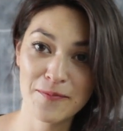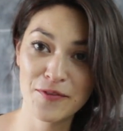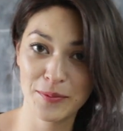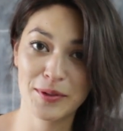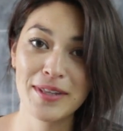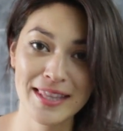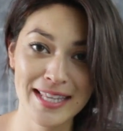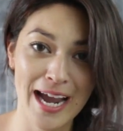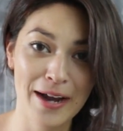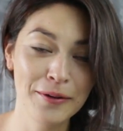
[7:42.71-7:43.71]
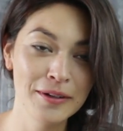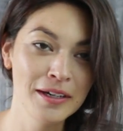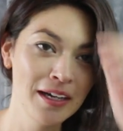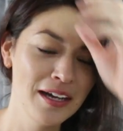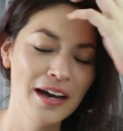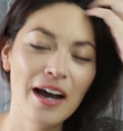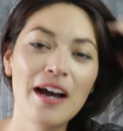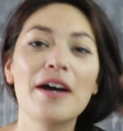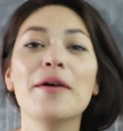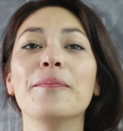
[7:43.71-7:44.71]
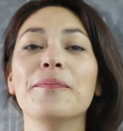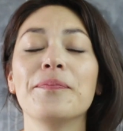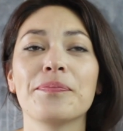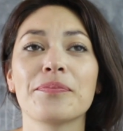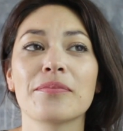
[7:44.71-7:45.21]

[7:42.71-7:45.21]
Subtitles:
I'm filming with now, and